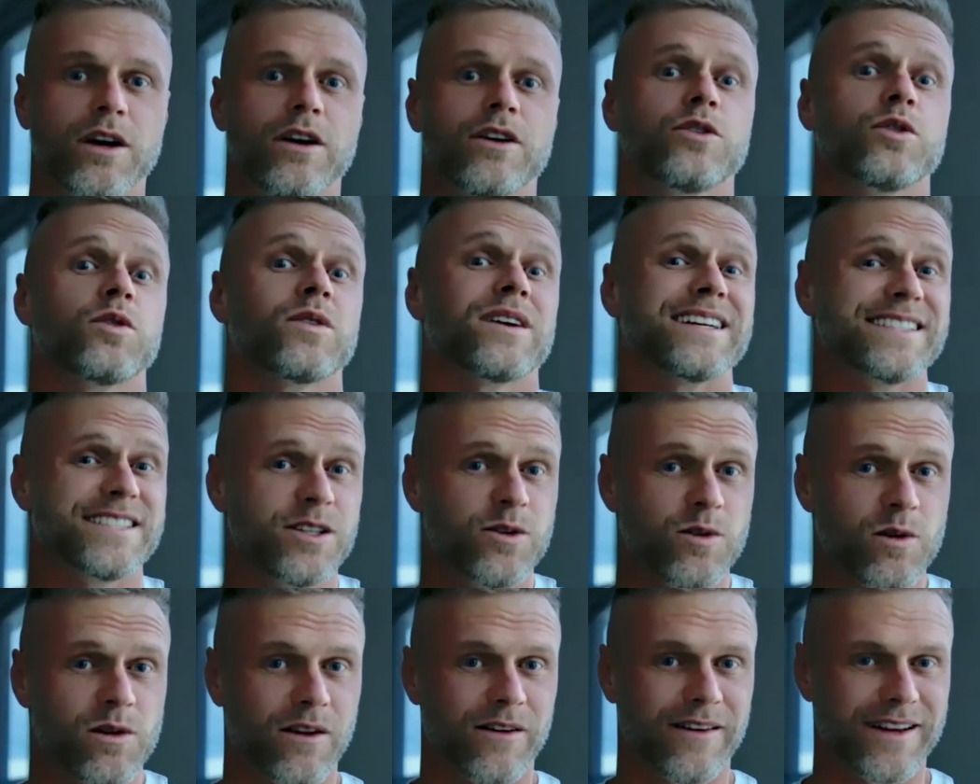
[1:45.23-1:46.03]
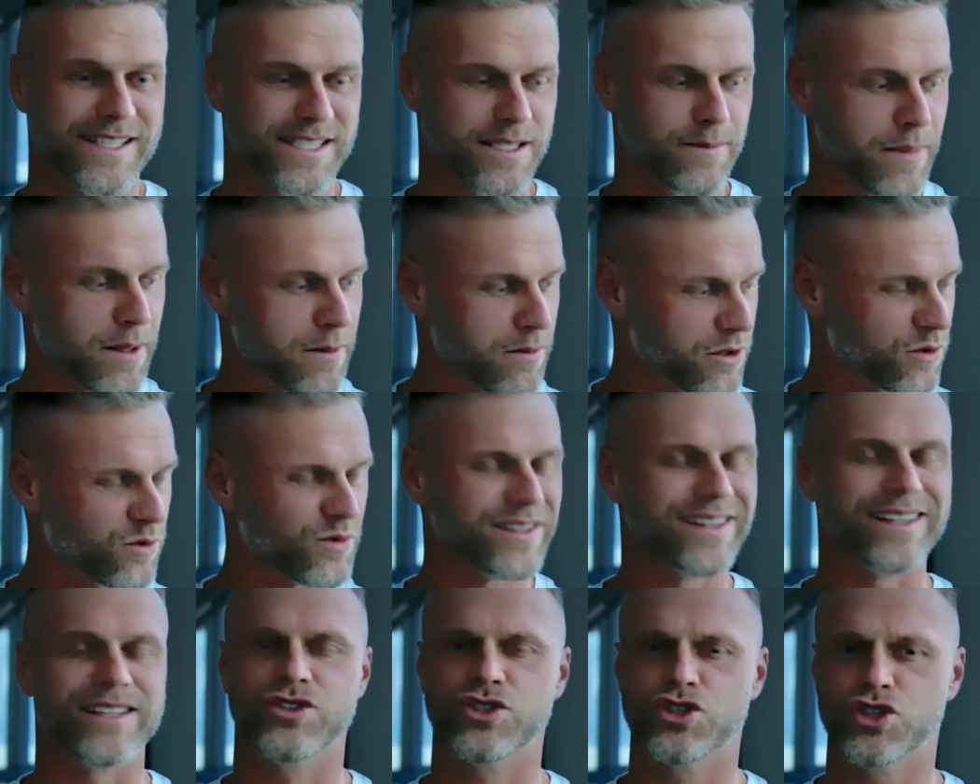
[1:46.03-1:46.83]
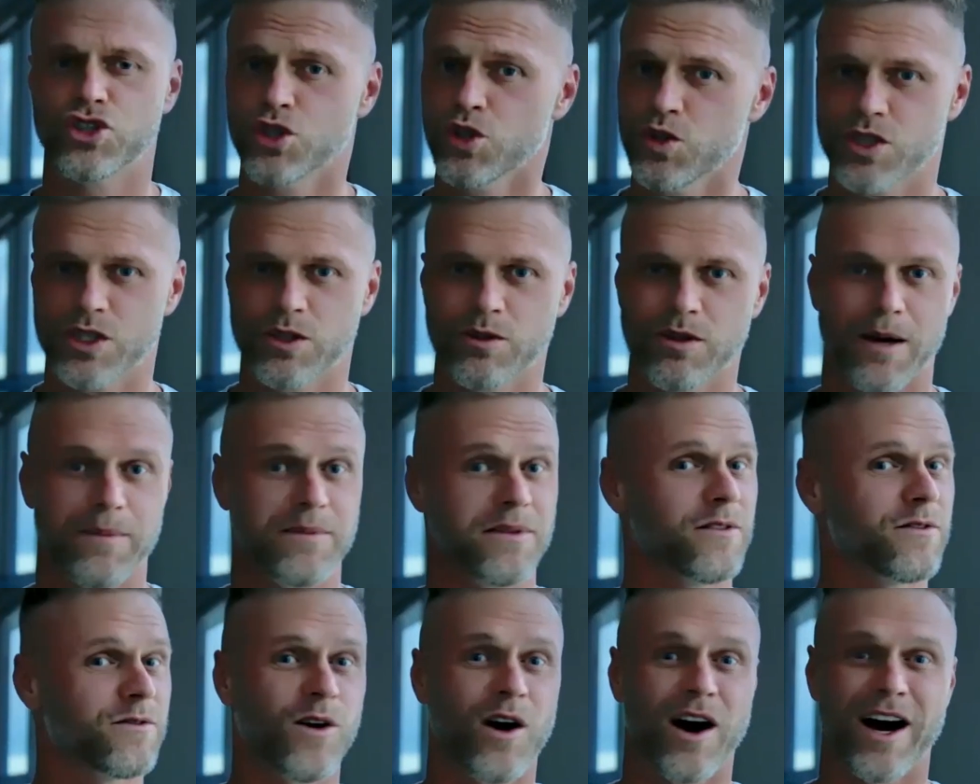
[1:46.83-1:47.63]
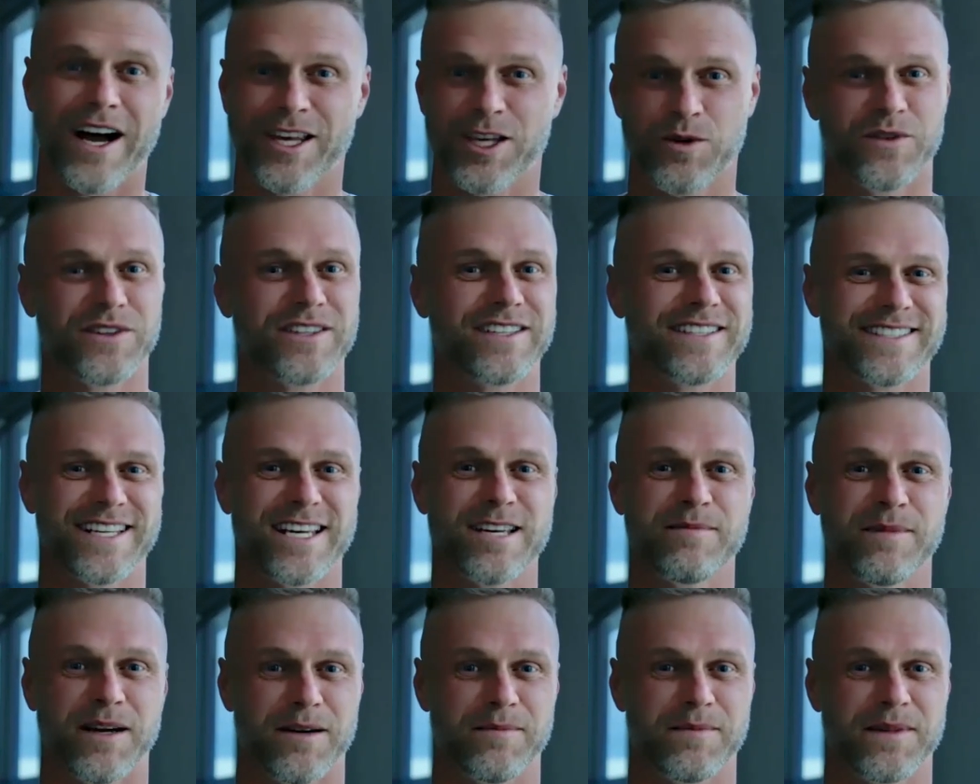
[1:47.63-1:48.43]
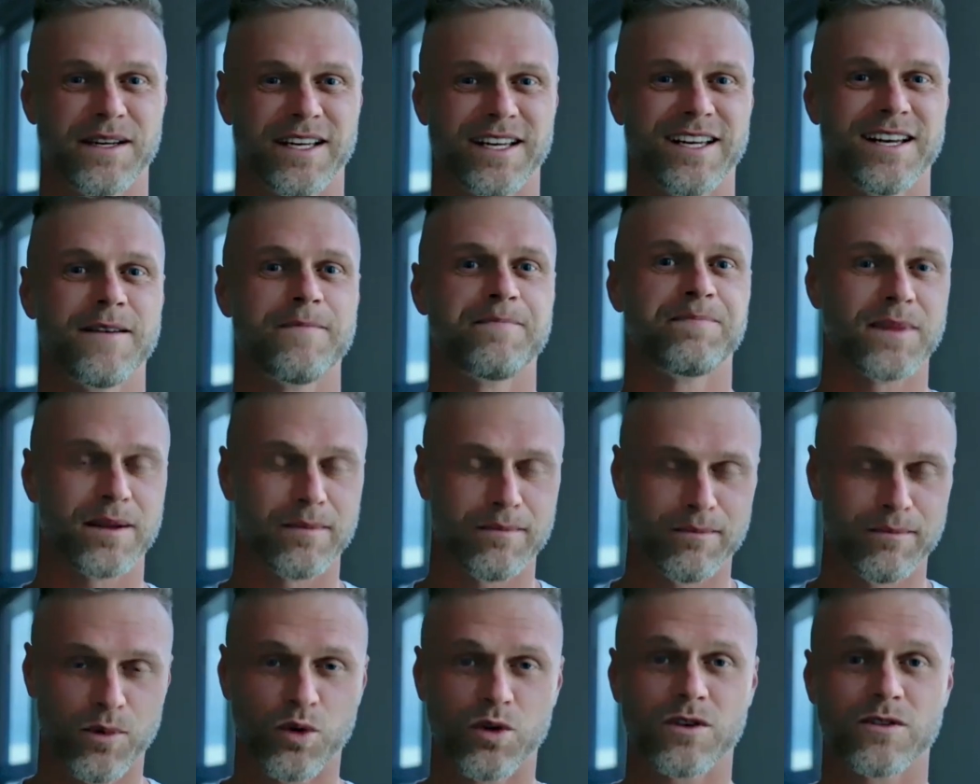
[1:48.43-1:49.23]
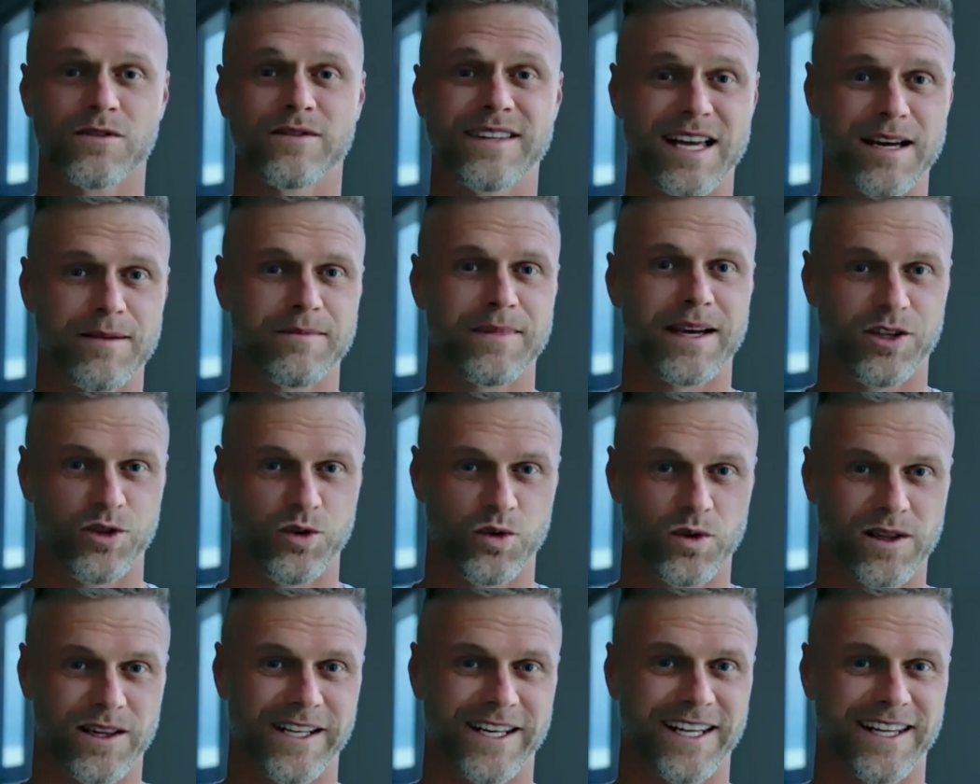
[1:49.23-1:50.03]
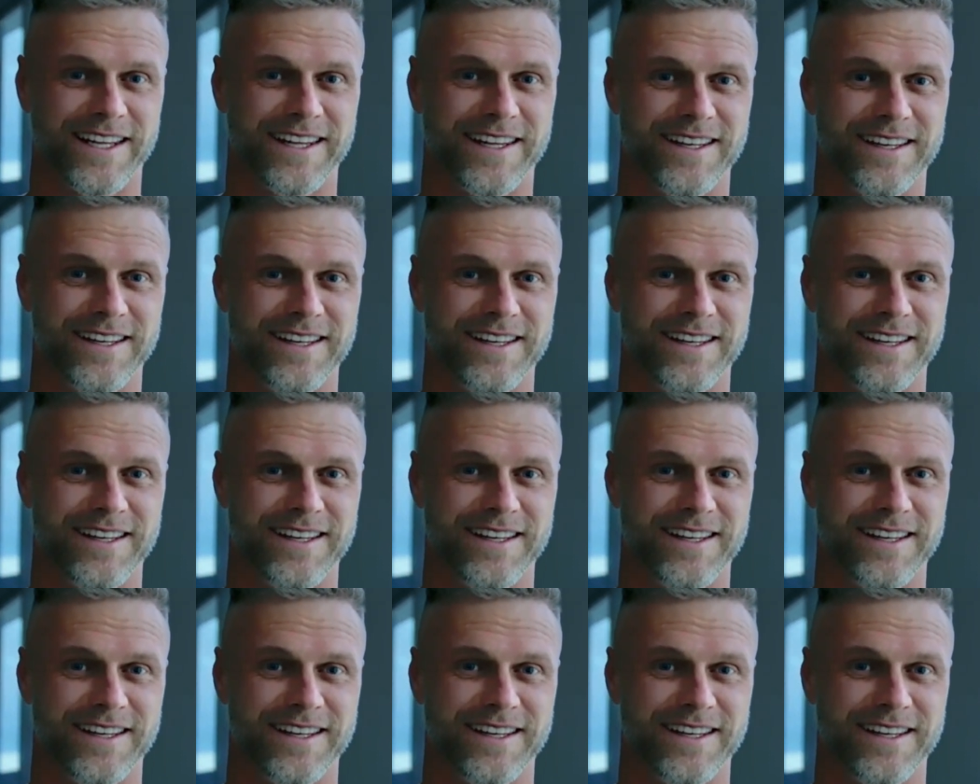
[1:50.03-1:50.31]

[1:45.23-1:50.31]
your ideal clients, the people that really juice you up, that fire you and your team up, more of them at your clinic,